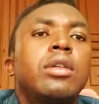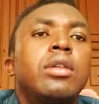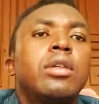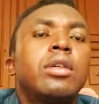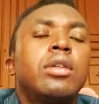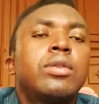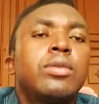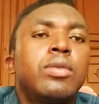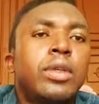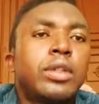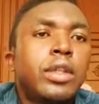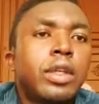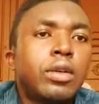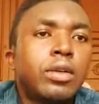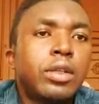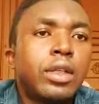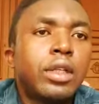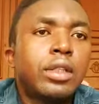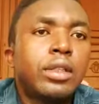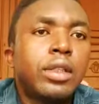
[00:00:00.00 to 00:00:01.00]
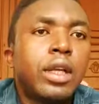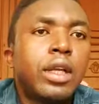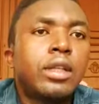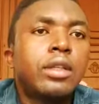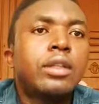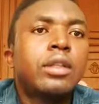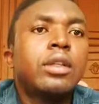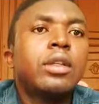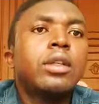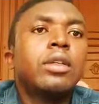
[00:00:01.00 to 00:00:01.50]
Is what I
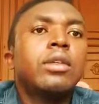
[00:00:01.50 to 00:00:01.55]
understand.